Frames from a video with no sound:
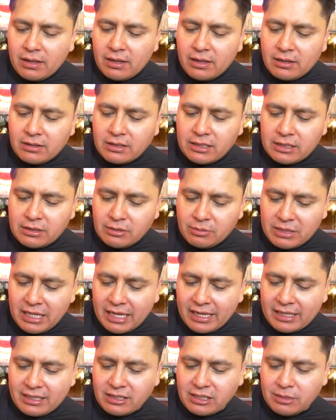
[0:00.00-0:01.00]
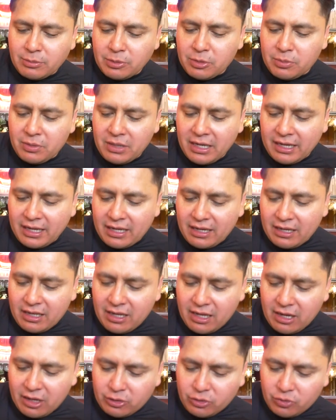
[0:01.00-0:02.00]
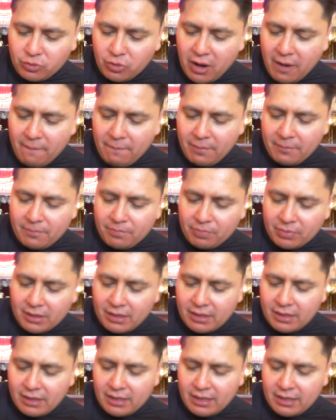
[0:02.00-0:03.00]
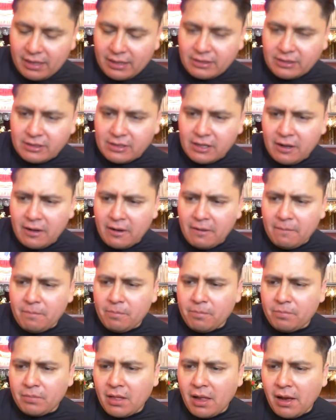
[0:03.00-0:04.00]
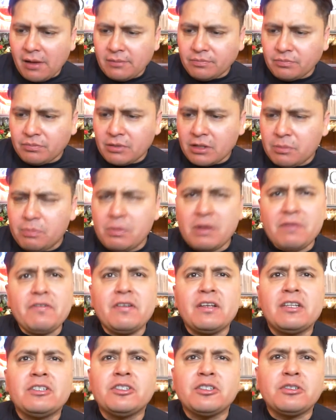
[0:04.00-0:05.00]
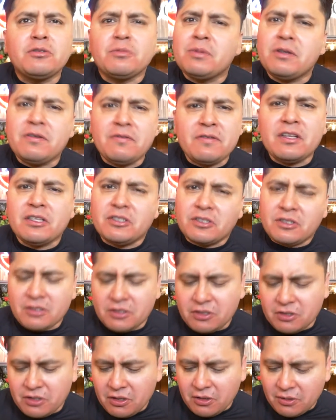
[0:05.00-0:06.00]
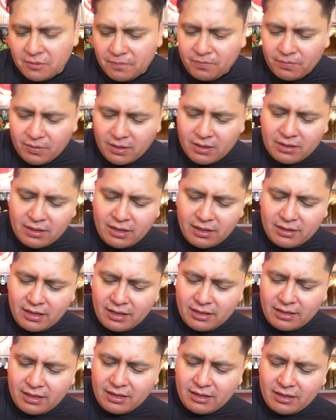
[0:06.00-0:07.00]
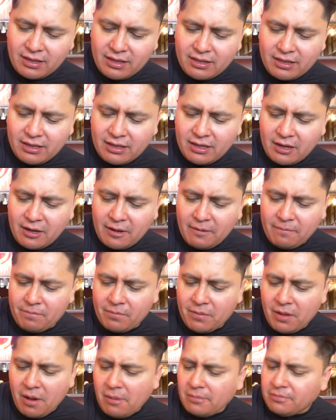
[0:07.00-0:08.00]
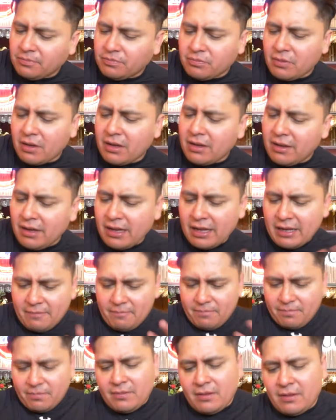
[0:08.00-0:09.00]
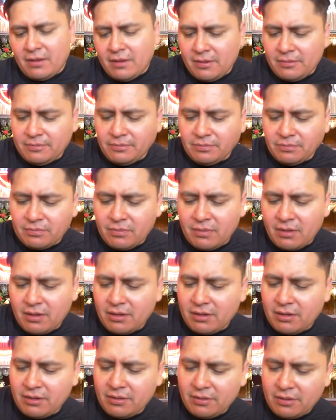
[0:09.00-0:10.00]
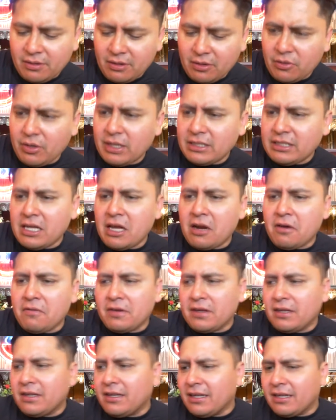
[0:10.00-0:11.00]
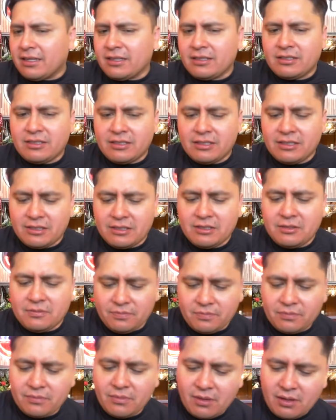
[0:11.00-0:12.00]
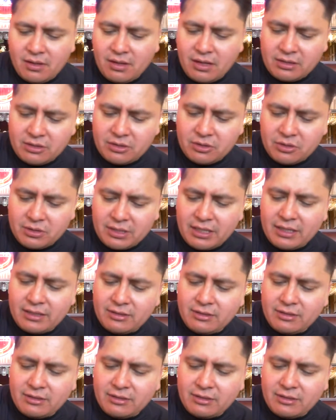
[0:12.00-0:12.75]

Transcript: So it's like, it seems to be like a lettuce wrap, and it's beefy. It's just beefy. It's good. Nothing like special, crazy out of it. Like it has good taste.